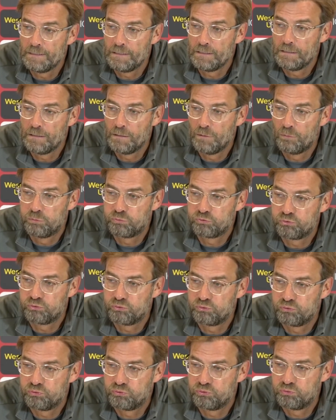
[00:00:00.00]
Uh,
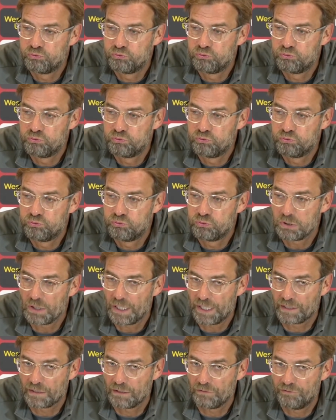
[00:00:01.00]

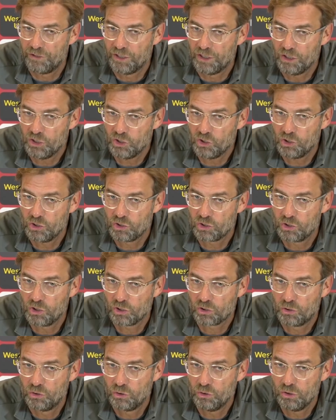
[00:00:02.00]
like a defeat is, it's
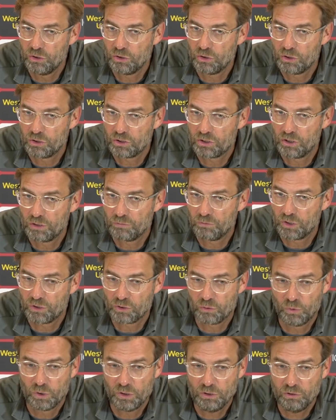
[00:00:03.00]
not cool. You know, it's not
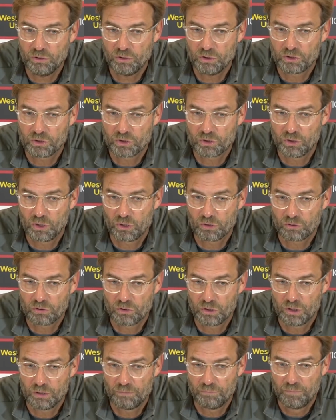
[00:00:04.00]
what you want. It's
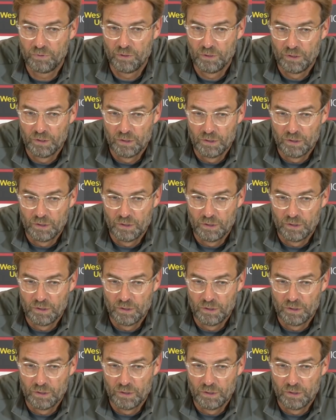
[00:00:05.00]
not. Um,